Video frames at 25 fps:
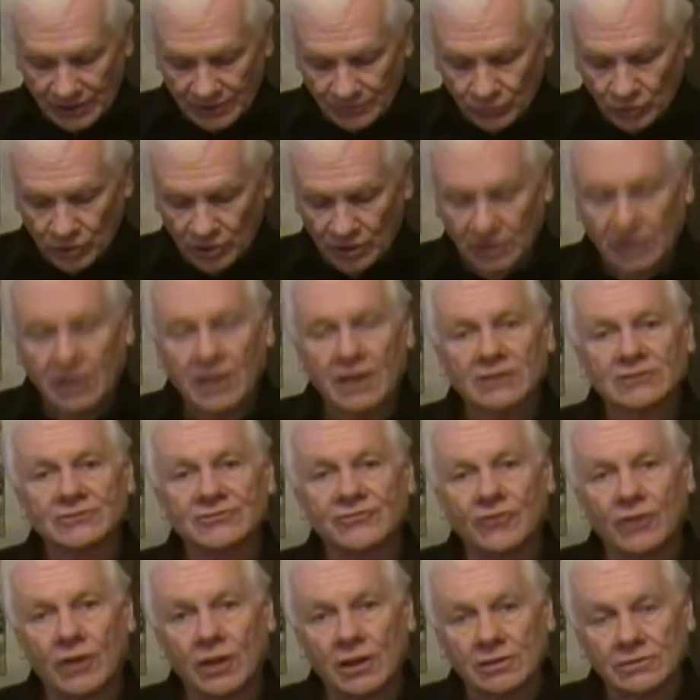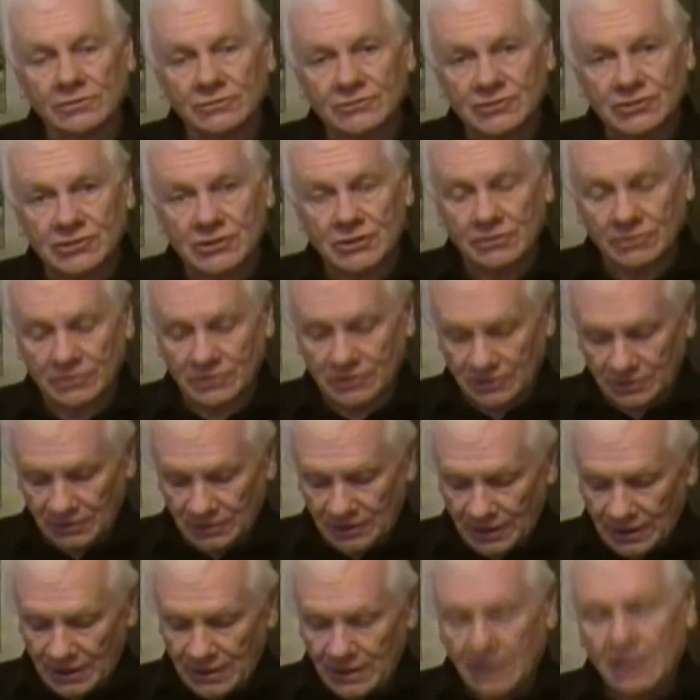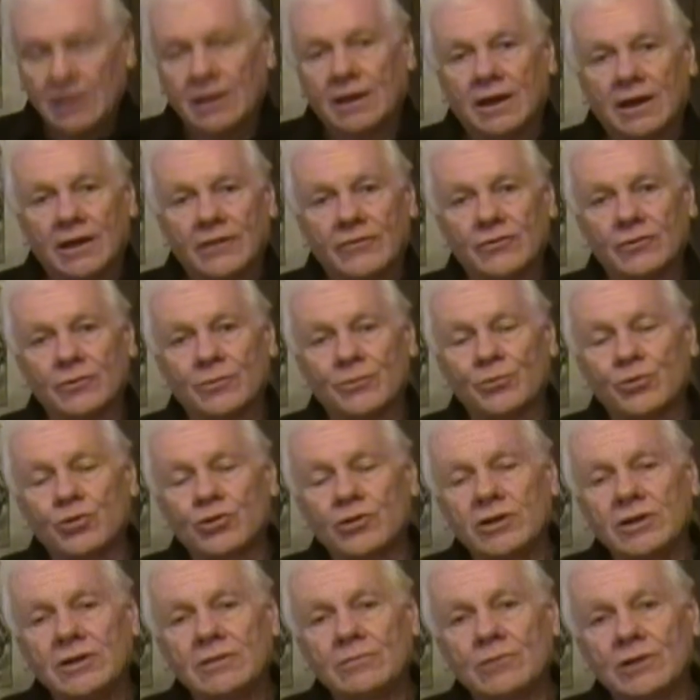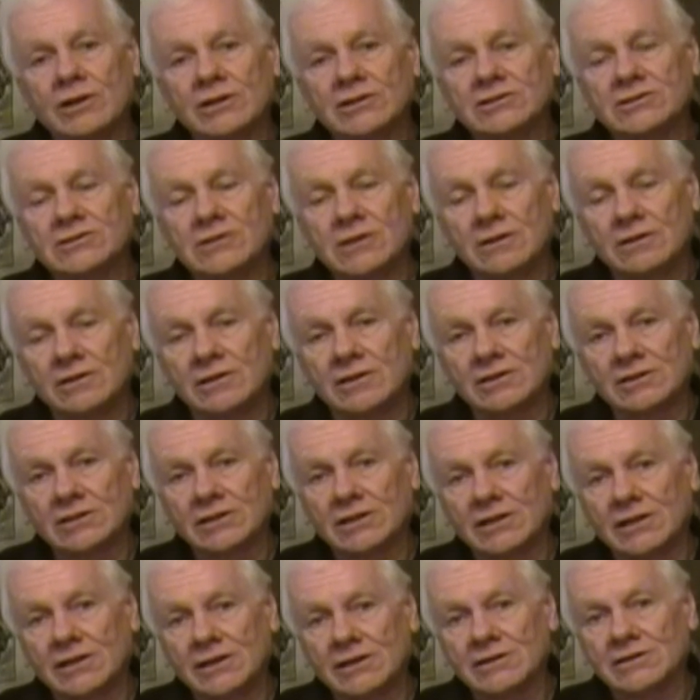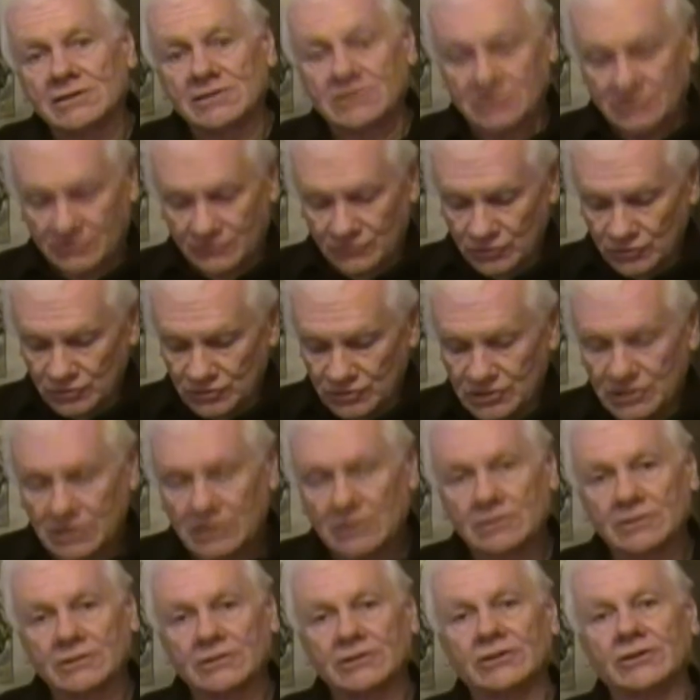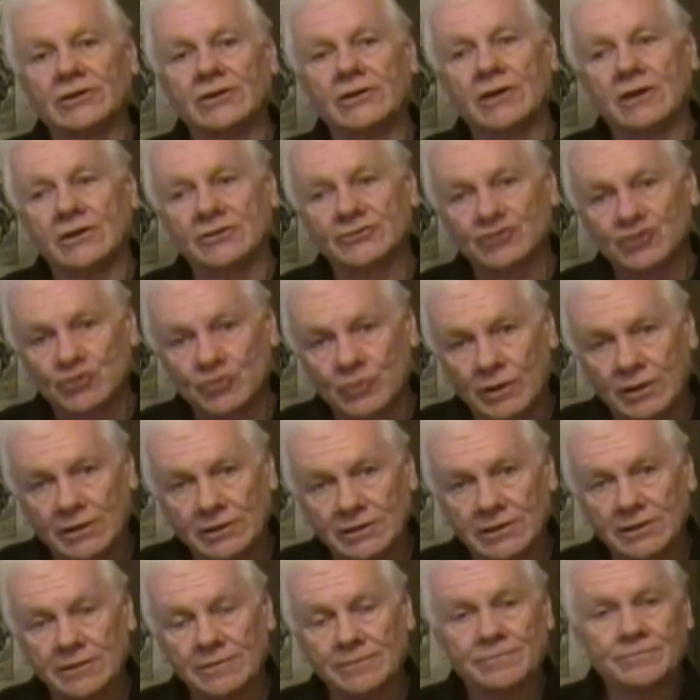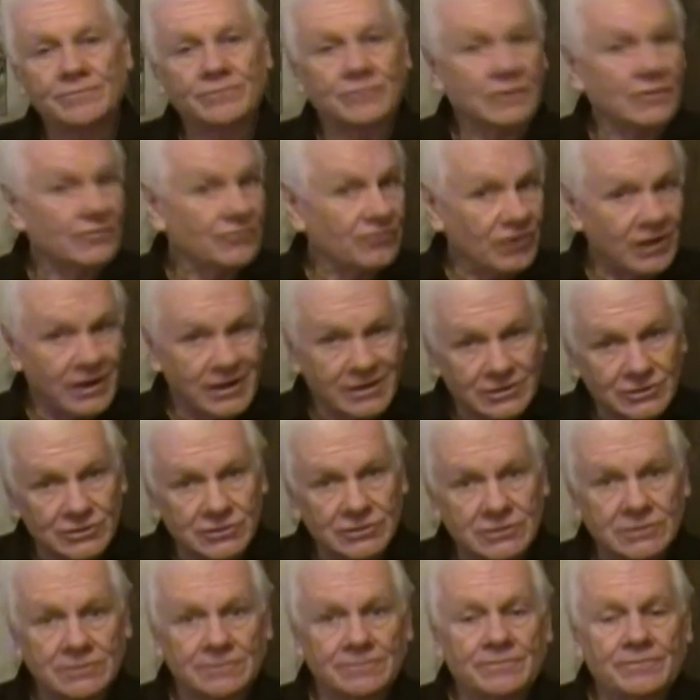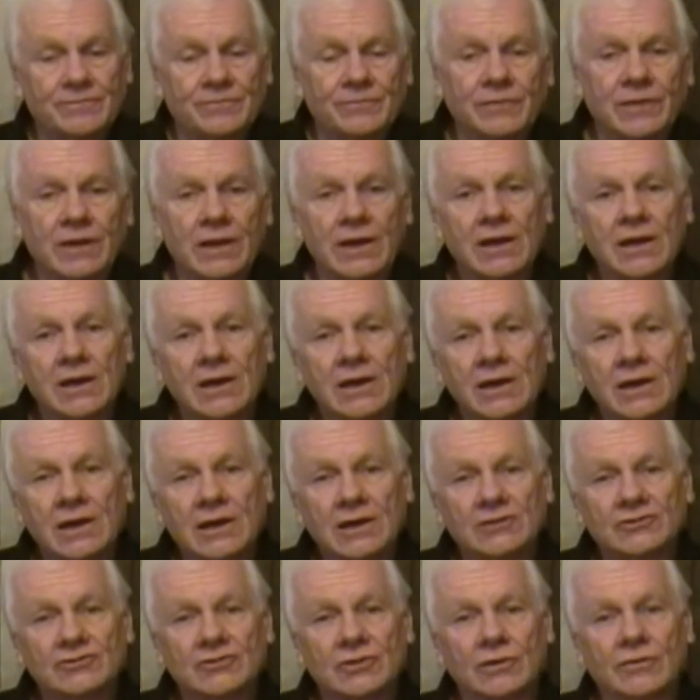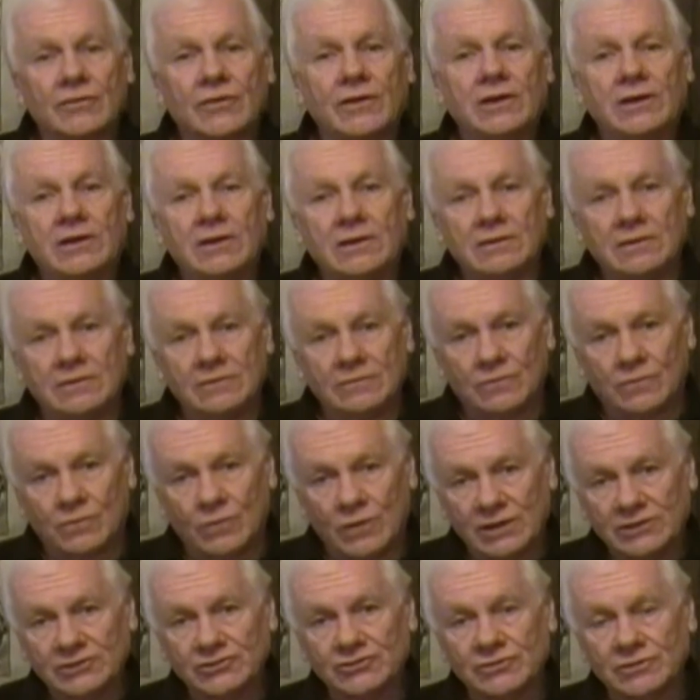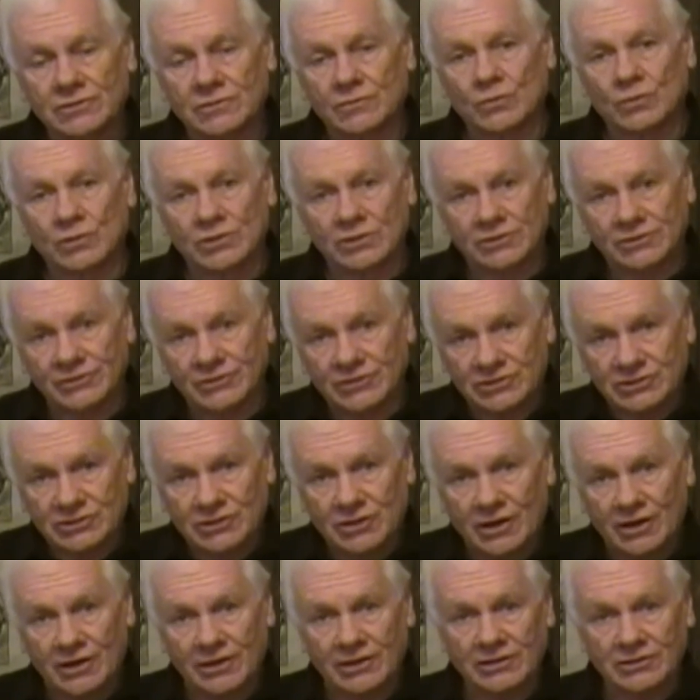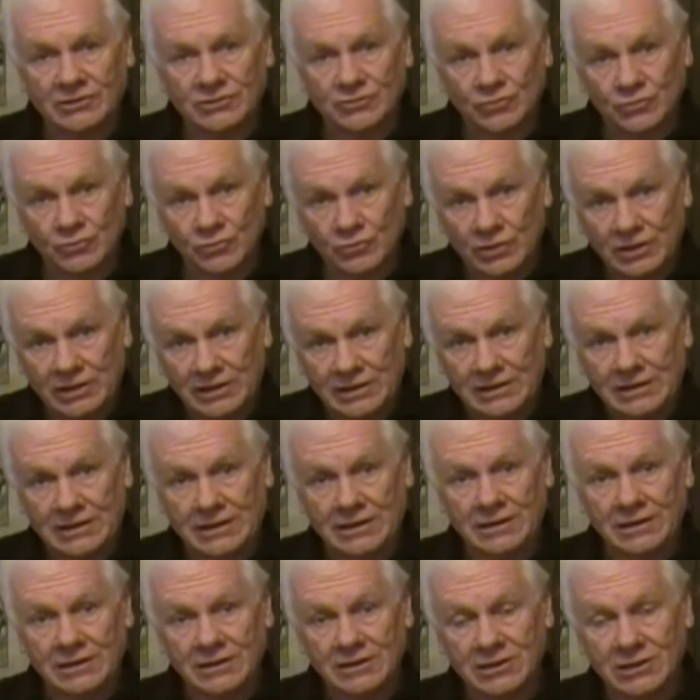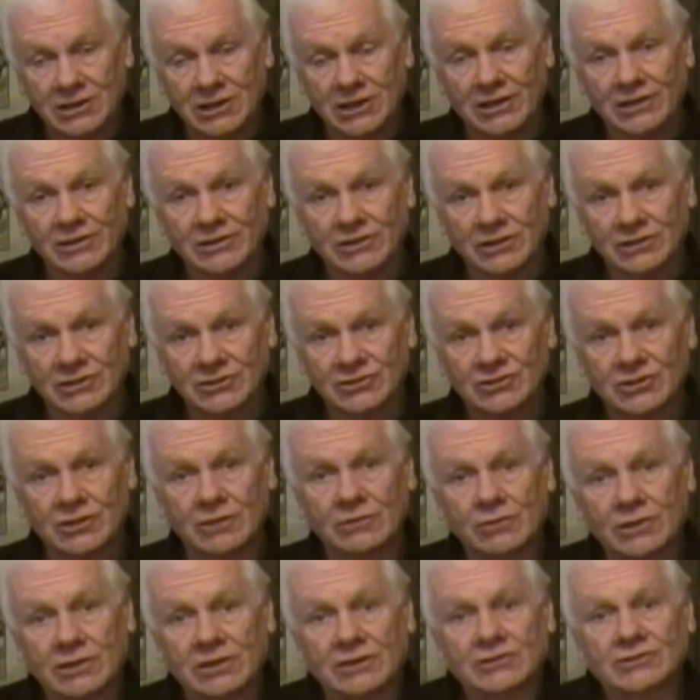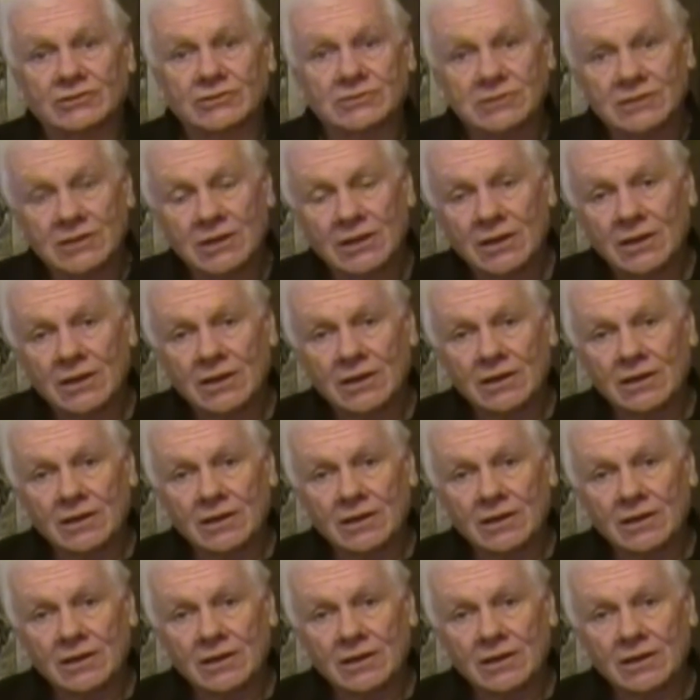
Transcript: Denmark has followed suit, and they're pretty much along the lines of New Zealand and Australia, France. So the Western world is starting to really get serious.